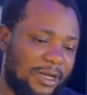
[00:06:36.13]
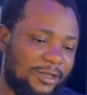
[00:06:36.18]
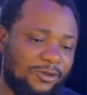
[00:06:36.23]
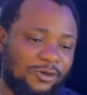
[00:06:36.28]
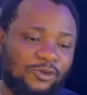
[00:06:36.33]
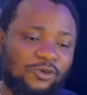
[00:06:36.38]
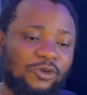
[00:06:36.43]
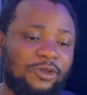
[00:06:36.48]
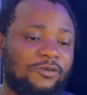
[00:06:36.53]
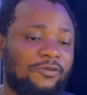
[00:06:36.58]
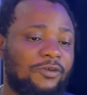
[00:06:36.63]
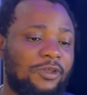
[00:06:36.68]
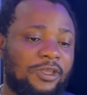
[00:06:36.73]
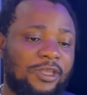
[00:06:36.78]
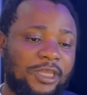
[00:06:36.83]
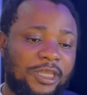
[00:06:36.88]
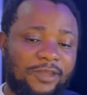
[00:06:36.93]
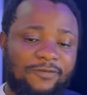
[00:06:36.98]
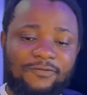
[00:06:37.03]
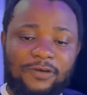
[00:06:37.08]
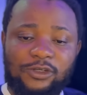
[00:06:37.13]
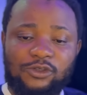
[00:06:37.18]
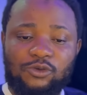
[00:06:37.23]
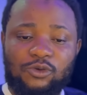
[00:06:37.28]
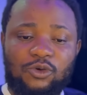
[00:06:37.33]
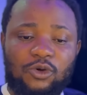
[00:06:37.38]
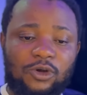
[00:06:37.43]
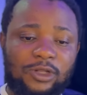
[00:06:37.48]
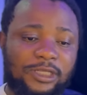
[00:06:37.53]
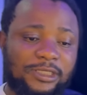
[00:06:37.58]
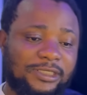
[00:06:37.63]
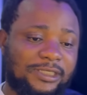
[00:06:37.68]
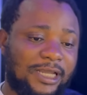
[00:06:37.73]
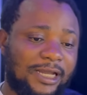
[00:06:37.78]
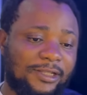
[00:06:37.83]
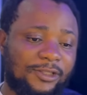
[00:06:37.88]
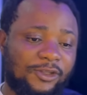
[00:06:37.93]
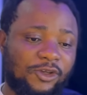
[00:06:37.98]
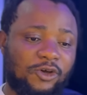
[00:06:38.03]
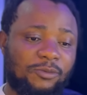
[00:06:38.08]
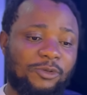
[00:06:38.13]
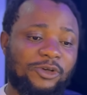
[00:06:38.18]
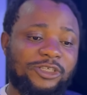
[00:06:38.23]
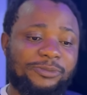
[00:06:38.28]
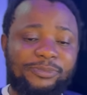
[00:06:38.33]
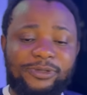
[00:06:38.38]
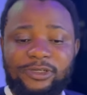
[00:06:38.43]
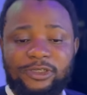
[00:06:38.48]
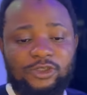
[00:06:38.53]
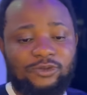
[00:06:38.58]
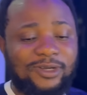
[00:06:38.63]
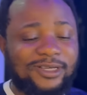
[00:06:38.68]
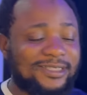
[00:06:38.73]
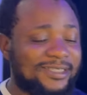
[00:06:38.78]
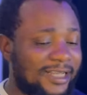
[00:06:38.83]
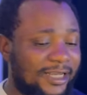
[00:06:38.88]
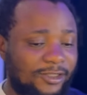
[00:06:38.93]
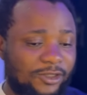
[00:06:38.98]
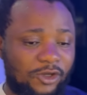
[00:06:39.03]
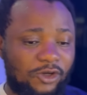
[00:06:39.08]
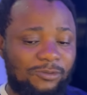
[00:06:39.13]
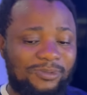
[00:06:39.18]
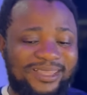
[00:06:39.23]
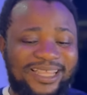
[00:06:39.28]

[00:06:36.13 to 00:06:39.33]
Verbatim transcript: I don't know if I should call it stadium or spiritual stadium.